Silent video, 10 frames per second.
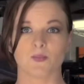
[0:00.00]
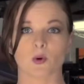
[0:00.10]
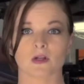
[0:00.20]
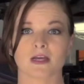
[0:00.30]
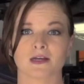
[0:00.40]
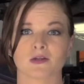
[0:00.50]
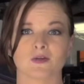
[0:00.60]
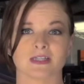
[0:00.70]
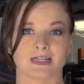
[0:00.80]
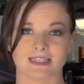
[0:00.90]
Borla
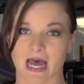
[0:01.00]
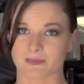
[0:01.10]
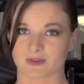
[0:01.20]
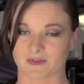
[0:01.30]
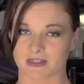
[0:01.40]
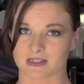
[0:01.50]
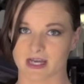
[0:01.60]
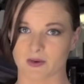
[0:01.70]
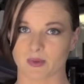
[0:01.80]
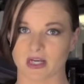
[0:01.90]
includes an adapter for this
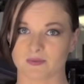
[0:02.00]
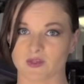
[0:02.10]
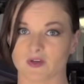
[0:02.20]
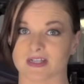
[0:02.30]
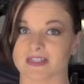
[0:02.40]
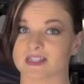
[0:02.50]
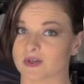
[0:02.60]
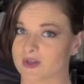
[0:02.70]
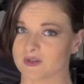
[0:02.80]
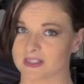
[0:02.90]
downpipe, so you can
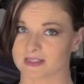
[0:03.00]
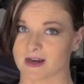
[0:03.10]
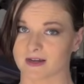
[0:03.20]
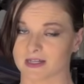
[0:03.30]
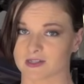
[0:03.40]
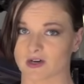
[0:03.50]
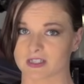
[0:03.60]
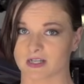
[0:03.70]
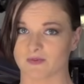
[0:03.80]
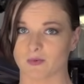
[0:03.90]
still use the stock
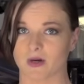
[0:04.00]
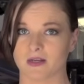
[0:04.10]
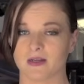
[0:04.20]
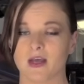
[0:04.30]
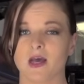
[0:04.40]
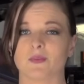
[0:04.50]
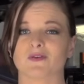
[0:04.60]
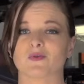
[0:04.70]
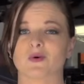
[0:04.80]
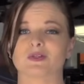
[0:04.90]
exhaust if you want, but
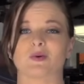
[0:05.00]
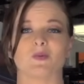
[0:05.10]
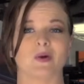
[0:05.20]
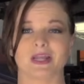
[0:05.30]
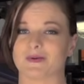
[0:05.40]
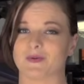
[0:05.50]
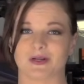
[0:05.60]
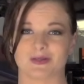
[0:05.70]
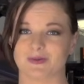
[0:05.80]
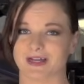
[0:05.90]
of course, we didn't
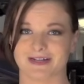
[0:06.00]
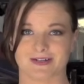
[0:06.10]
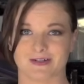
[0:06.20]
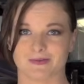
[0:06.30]
want to do that here.